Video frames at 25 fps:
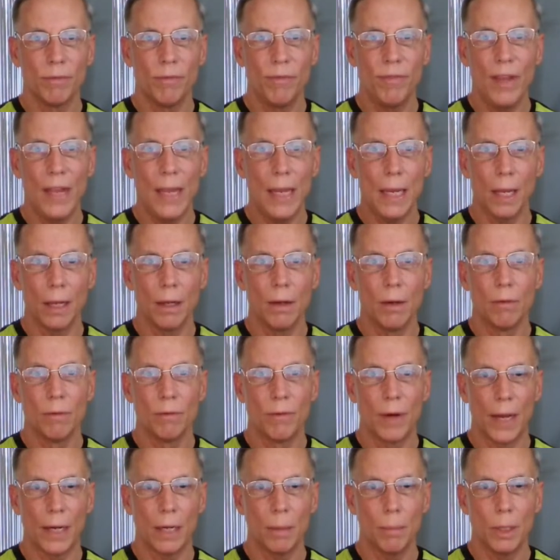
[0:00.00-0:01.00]

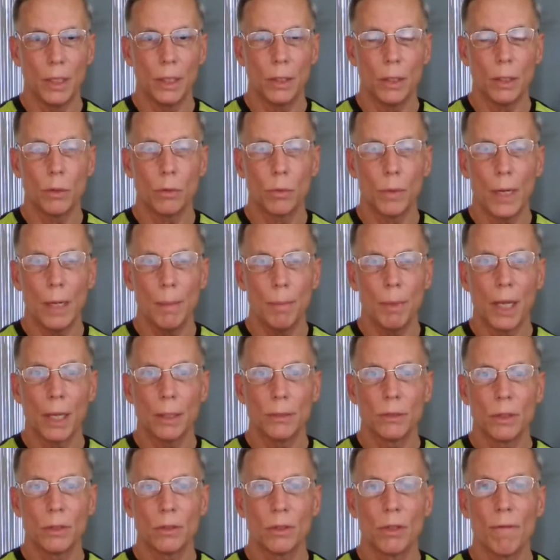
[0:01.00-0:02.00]
vegan vitamin D three
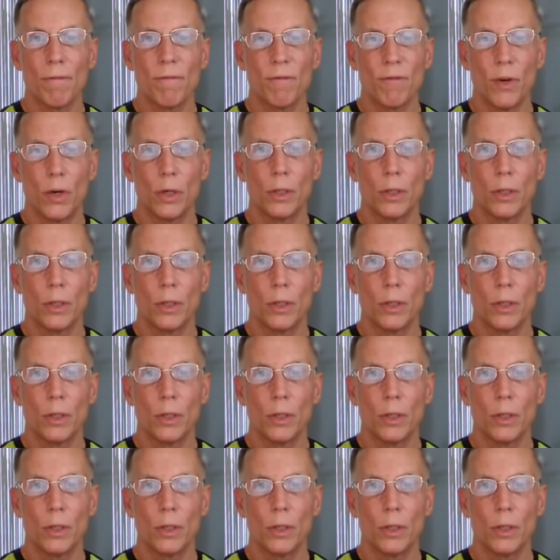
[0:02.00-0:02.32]
because it's the